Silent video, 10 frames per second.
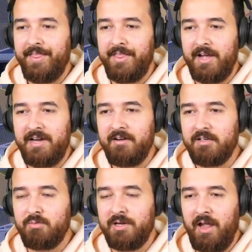Then the idea
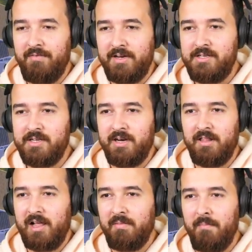is we're eventually
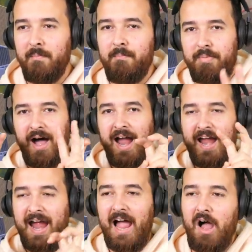gonna like
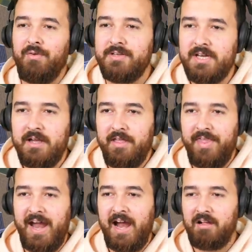buy out
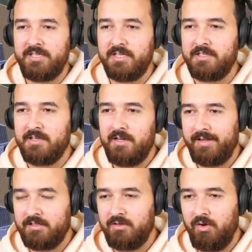the houses
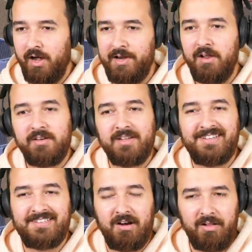next door and not
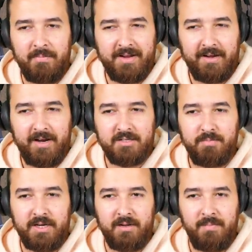necessarily make our house
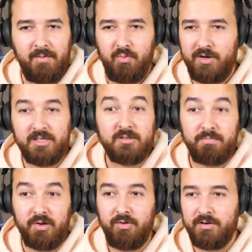bigger. Maybe we
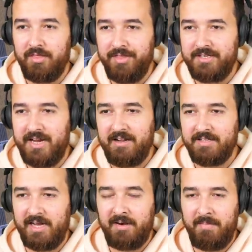just build this
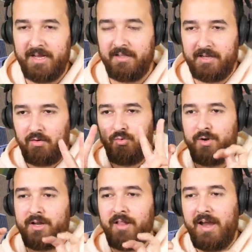house again and make it like a
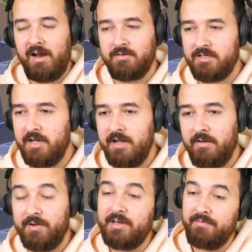real house.
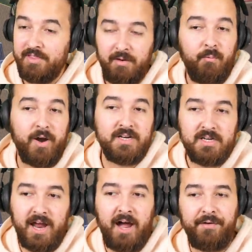We could even then rent
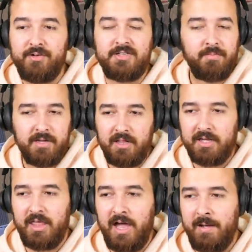it out or something
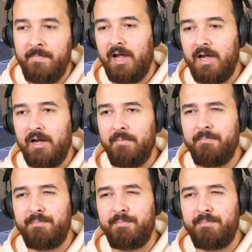like that. Uh,